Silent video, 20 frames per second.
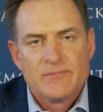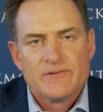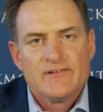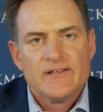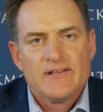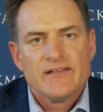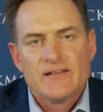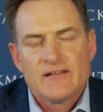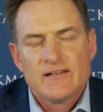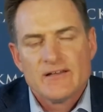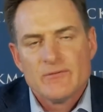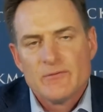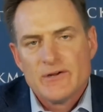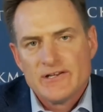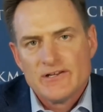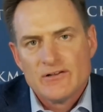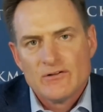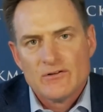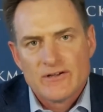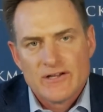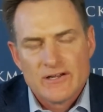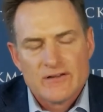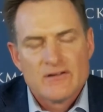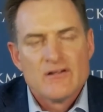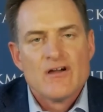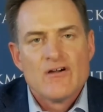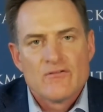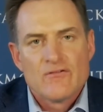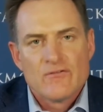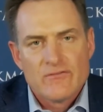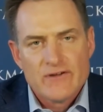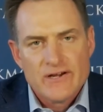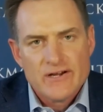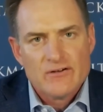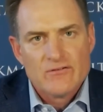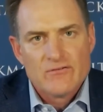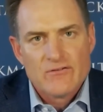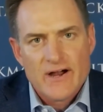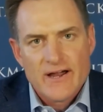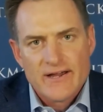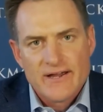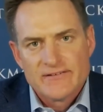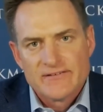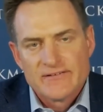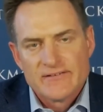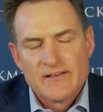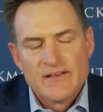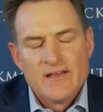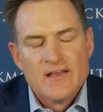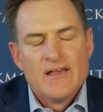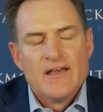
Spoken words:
particularly when you look at real rates.